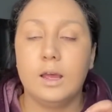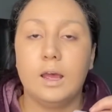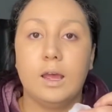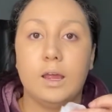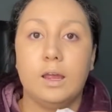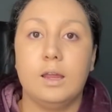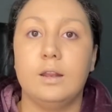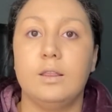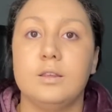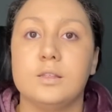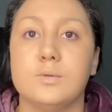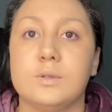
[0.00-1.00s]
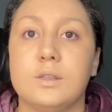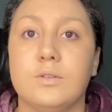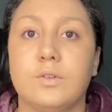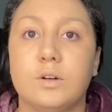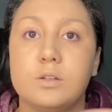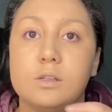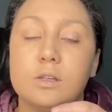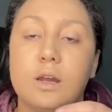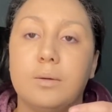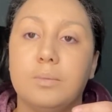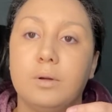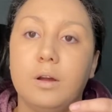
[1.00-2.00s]
And this is the first
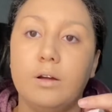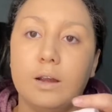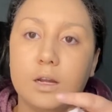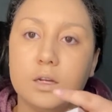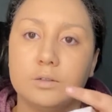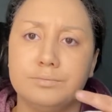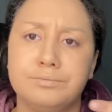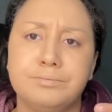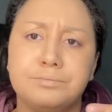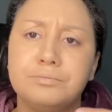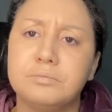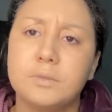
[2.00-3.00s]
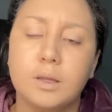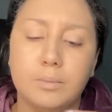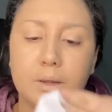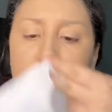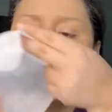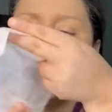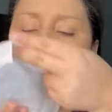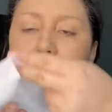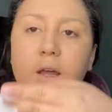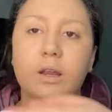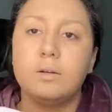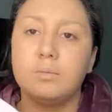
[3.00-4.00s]
step. All right, but you know
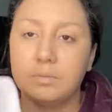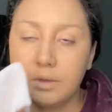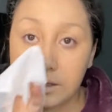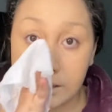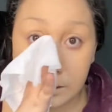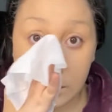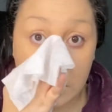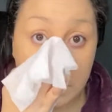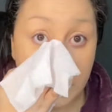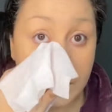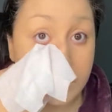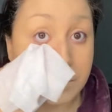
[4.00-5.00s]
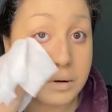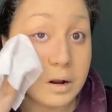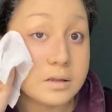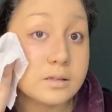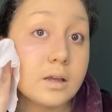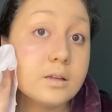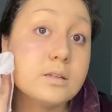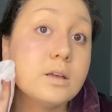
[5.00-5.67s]
what? This is all part of the process.